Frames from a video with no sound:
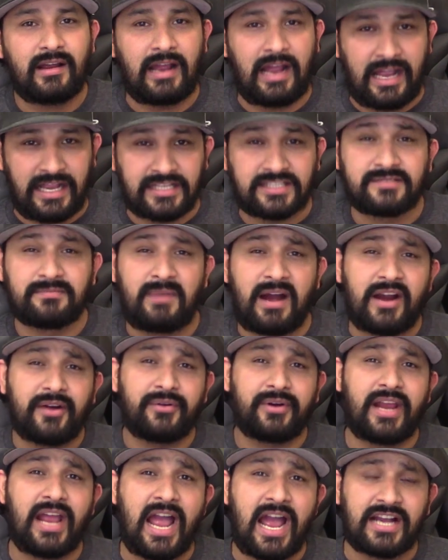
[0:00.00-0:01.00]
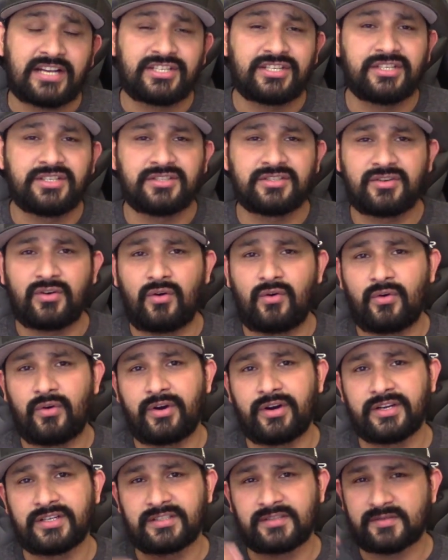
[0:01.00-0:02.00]
it's my reactions,
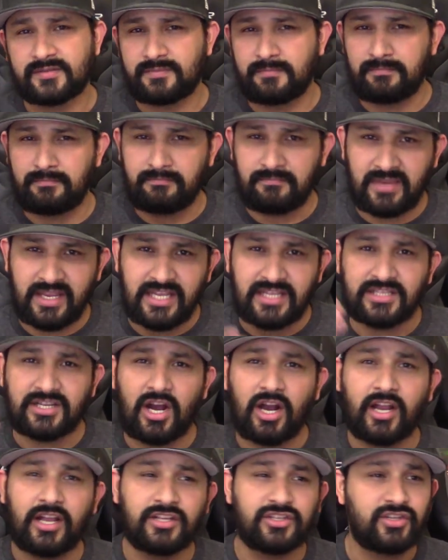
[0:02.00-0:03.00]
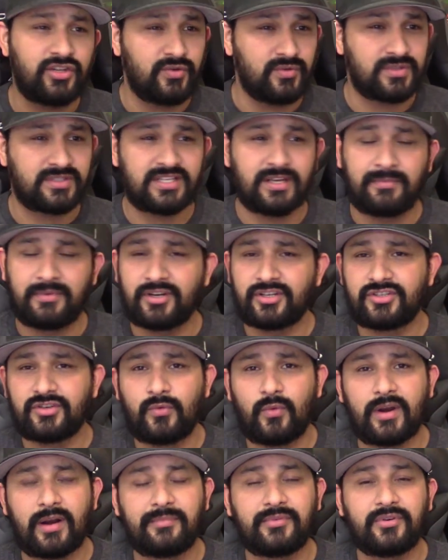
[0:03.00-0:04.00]
or it's me talking to you, similar to
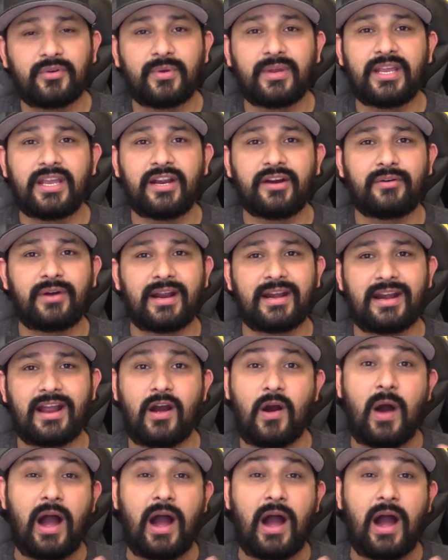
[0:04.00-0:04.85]
what I'm doing here right now.